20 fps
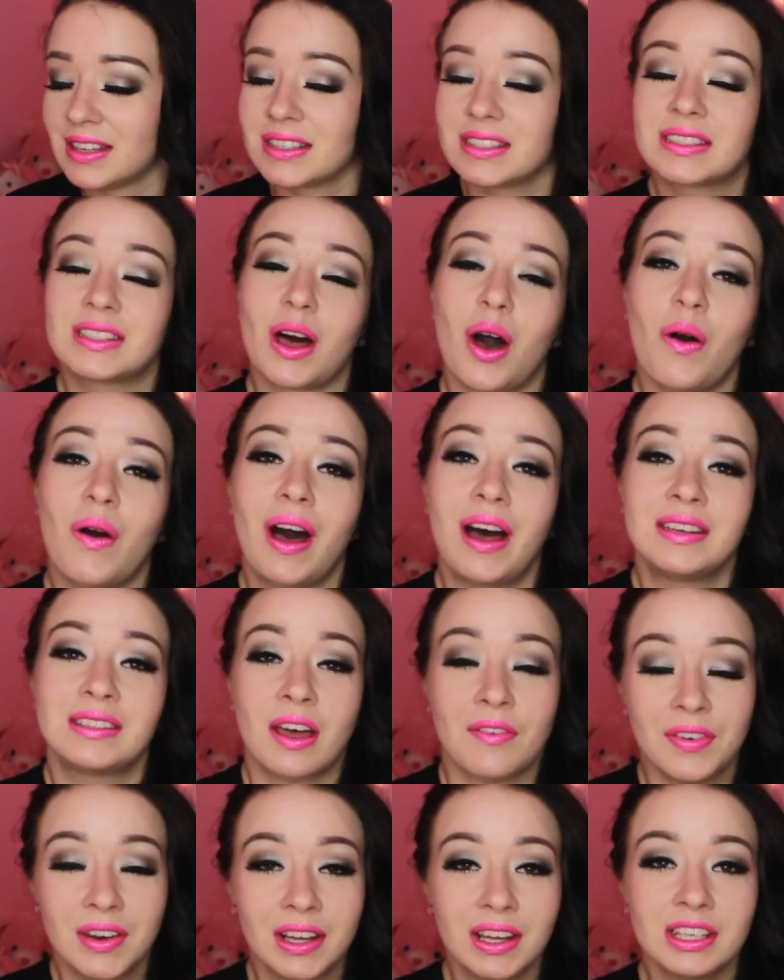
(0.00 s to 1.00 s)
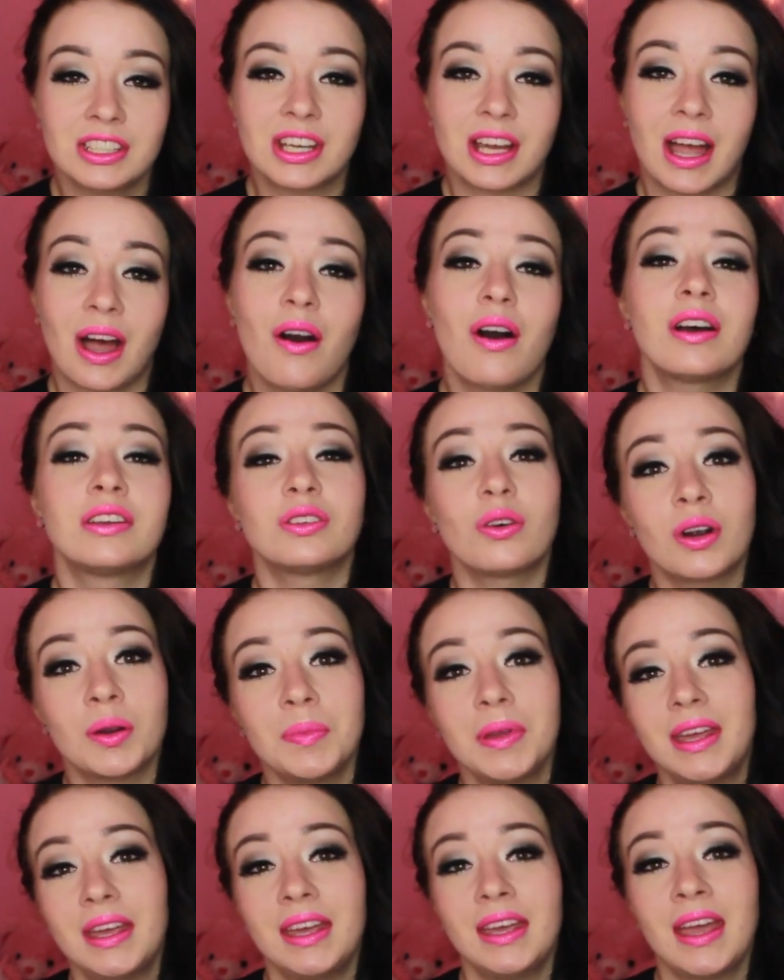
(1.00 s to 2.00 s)
So uh, definitely check out Adore
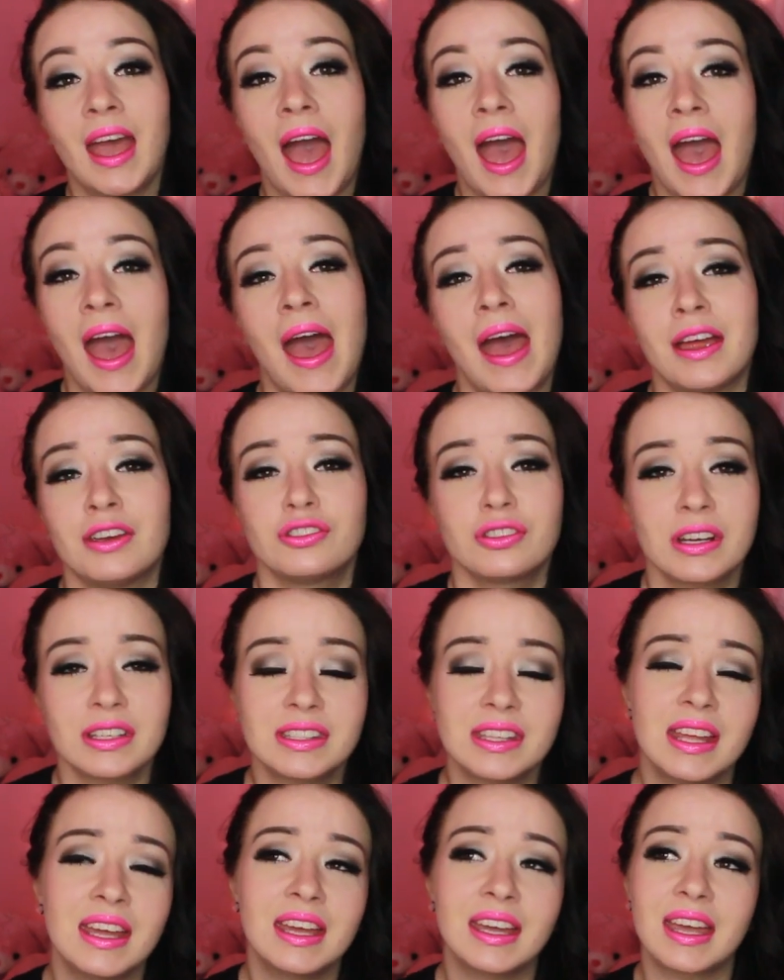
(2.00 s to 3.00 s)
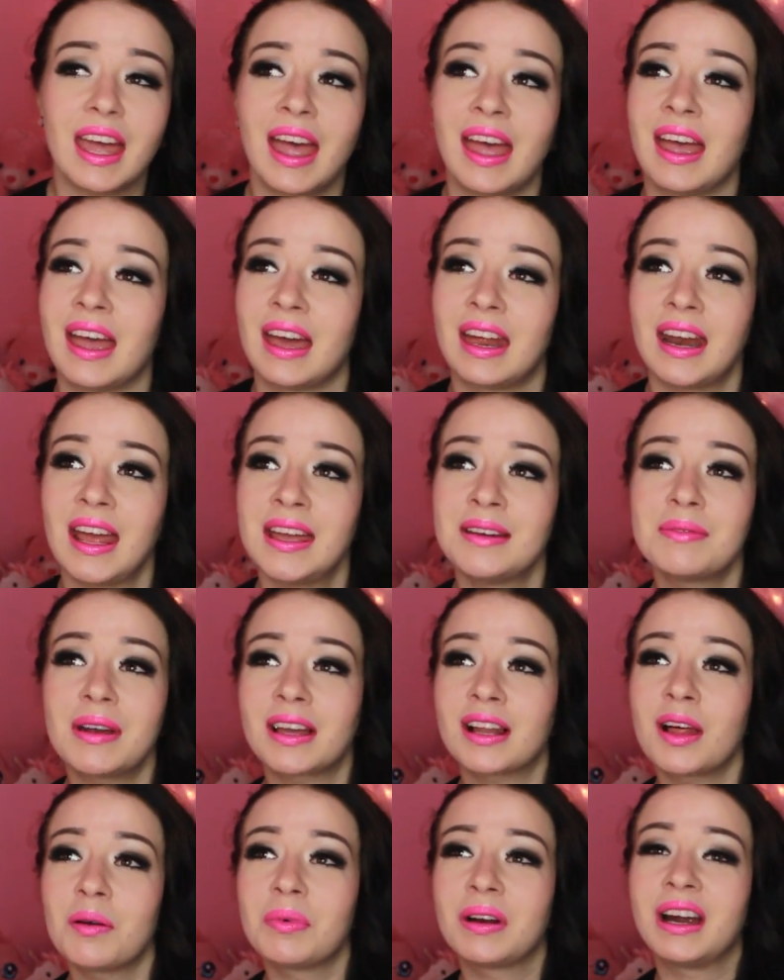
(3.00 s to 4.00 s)
Me and DressLink and A M
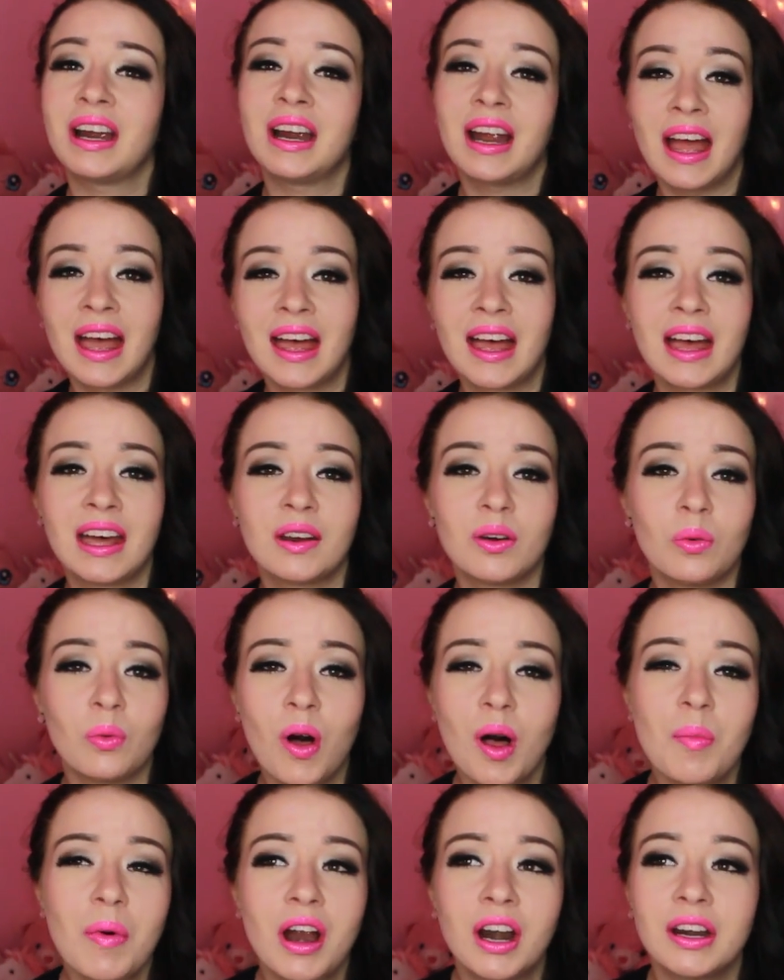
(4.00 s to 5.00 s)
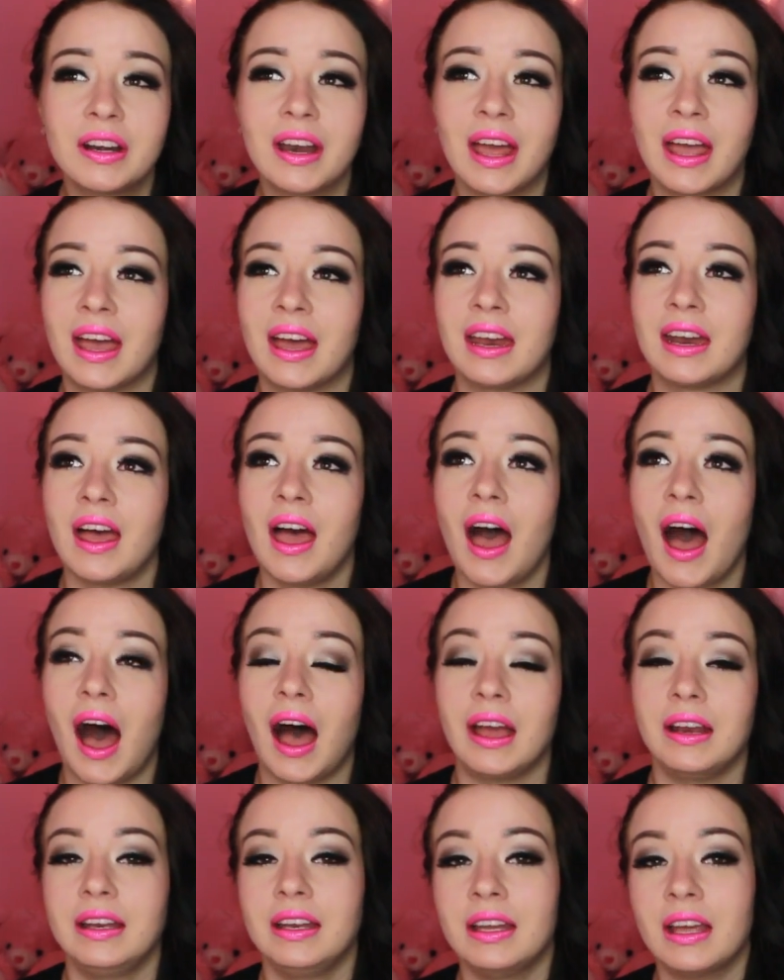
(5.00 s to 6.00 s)
I Clubwear and Walmart, and
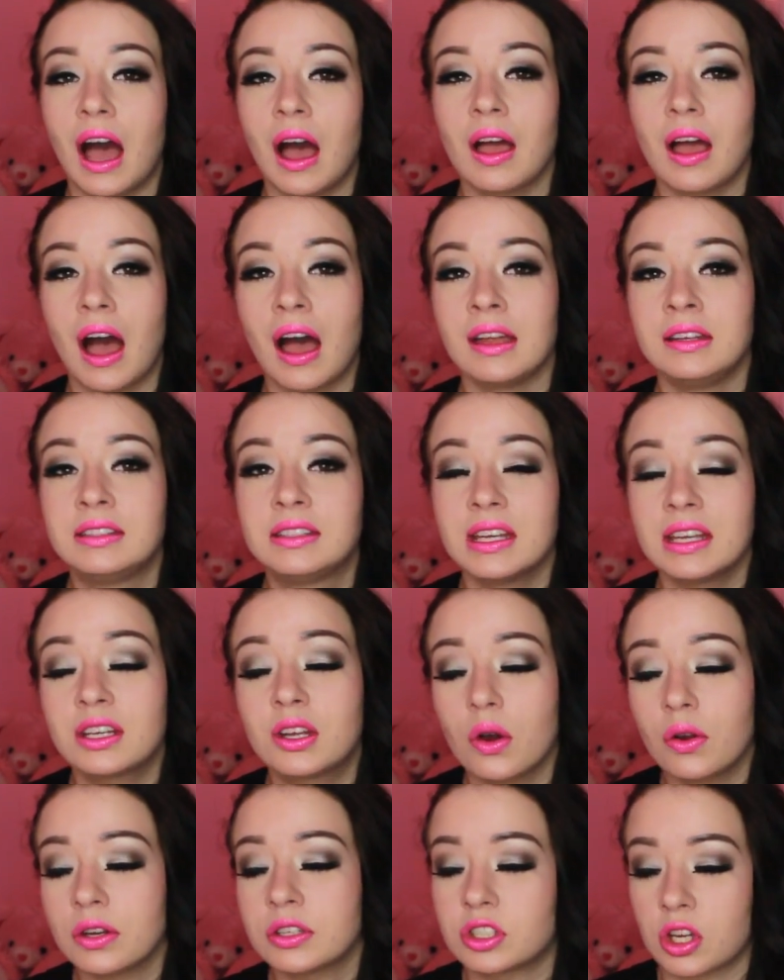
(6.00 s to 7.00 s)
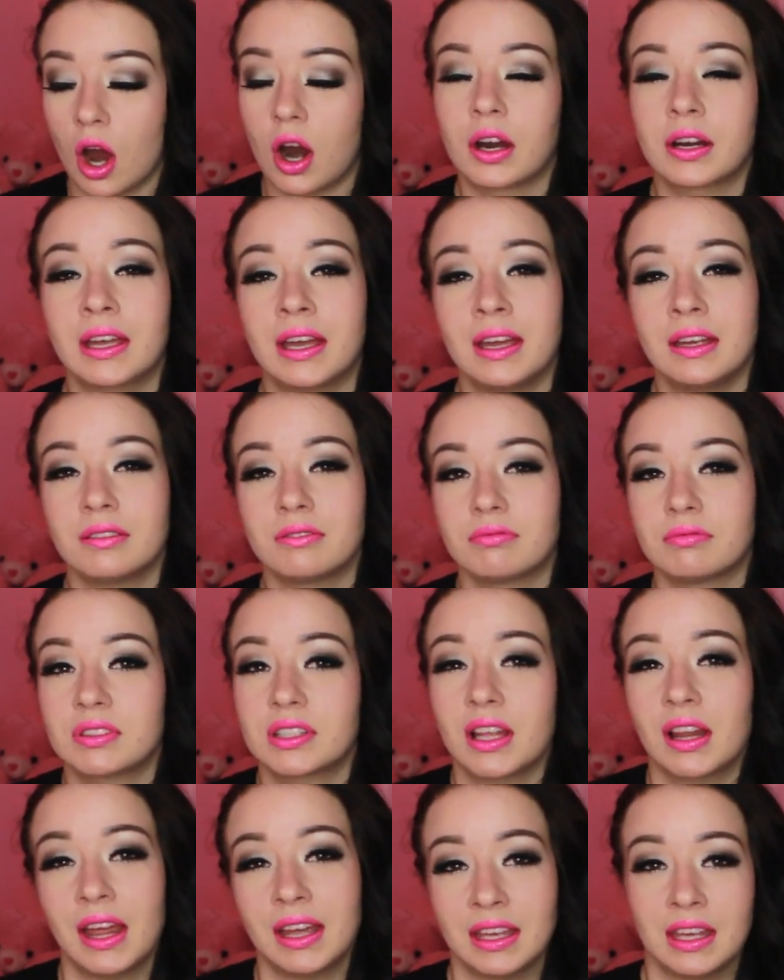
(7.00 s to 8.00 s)
I, I, I did go to Target
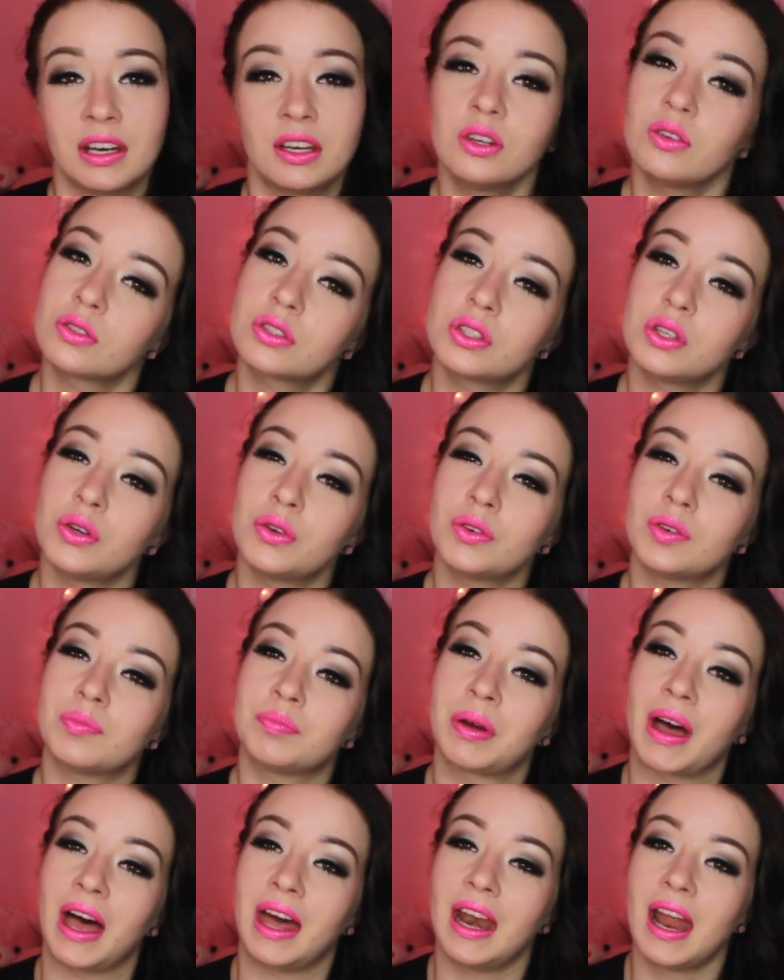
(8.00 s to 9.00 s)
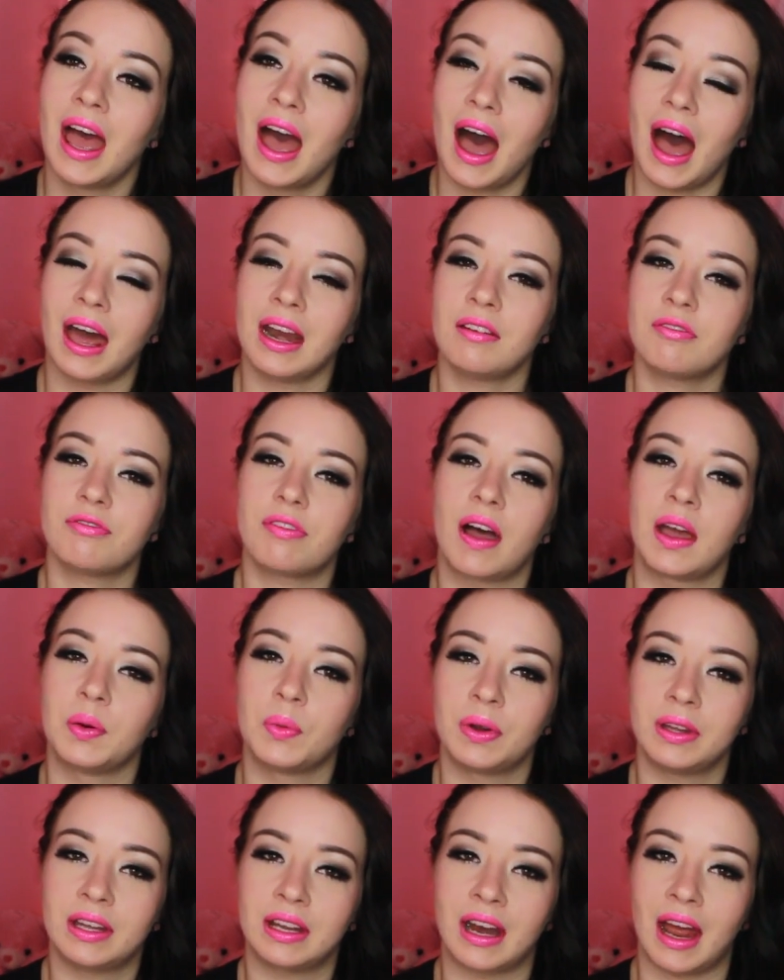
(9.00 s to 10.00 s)
to like get a new suit, but I didn't
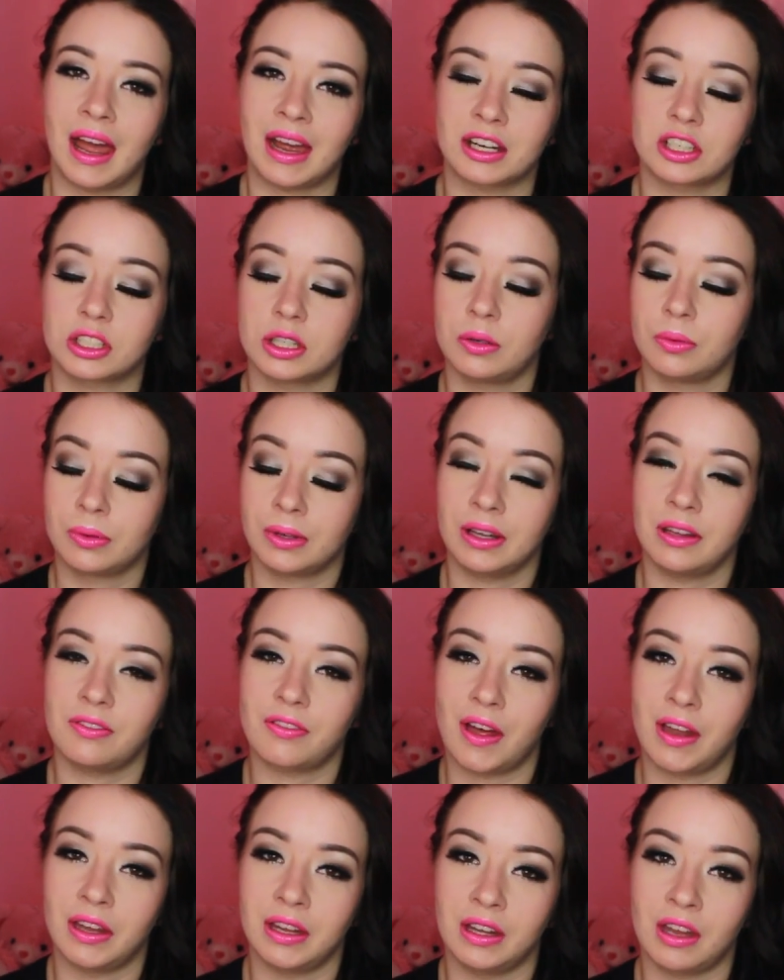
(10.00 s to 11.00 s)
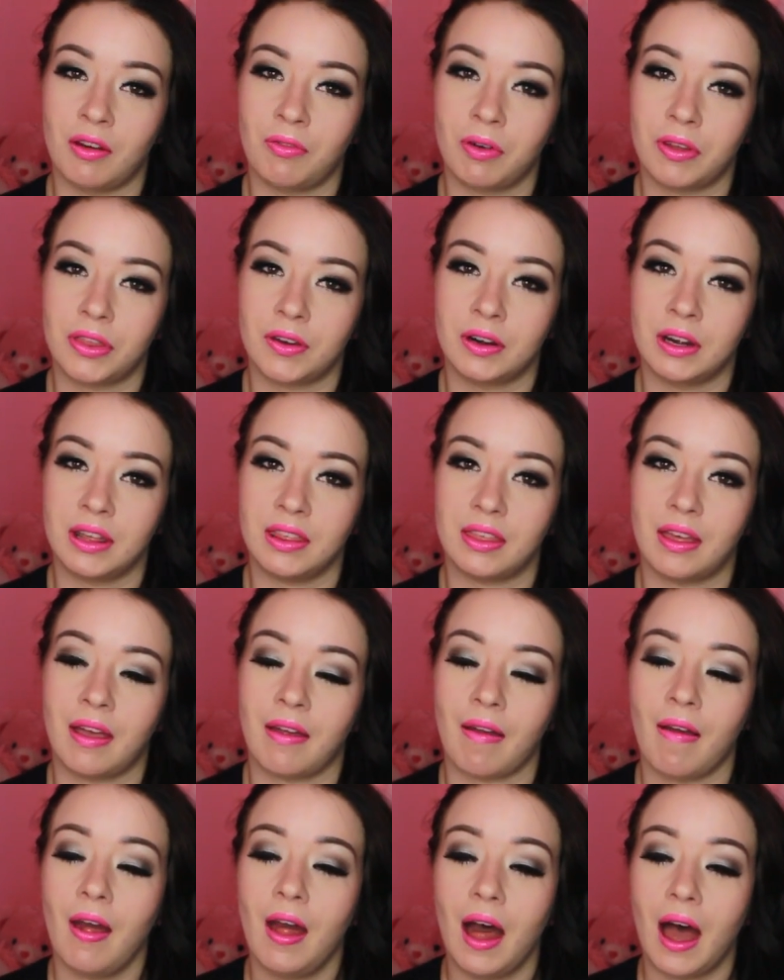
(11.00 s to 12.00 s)
find one that I actually really fell in love with or
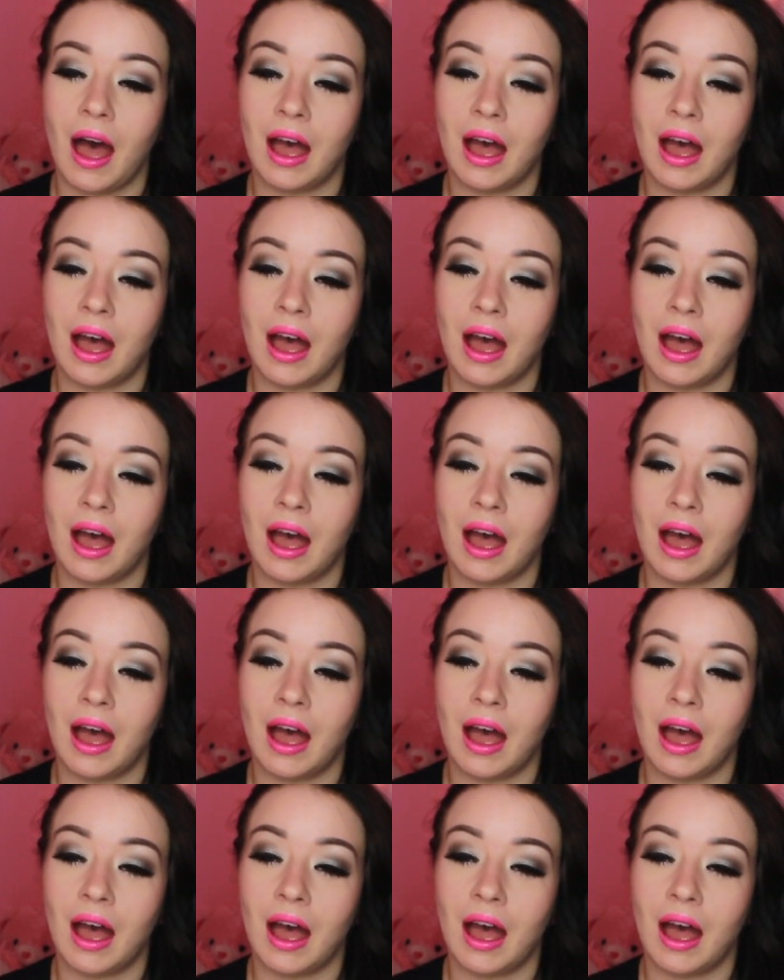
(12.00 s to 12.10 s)
anything.